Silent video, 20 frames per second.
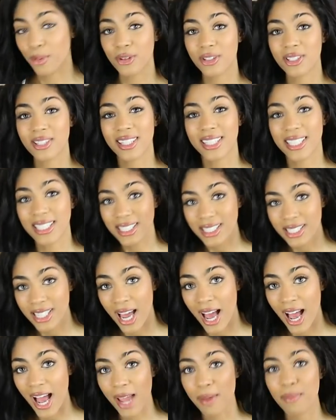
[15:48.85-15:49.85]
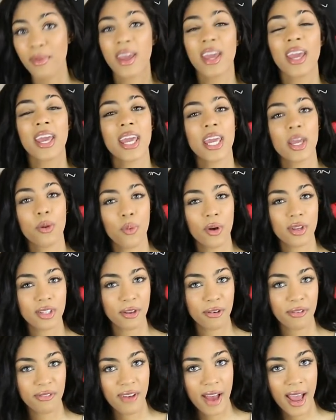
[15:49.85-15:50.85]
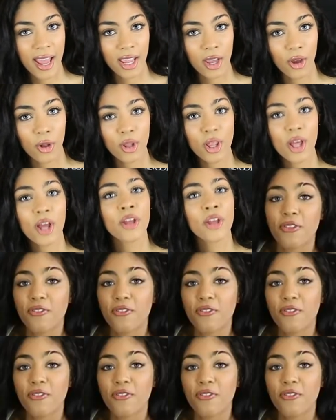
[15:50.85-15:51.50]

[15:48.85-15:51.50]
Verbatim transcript: But this time, it was a fail.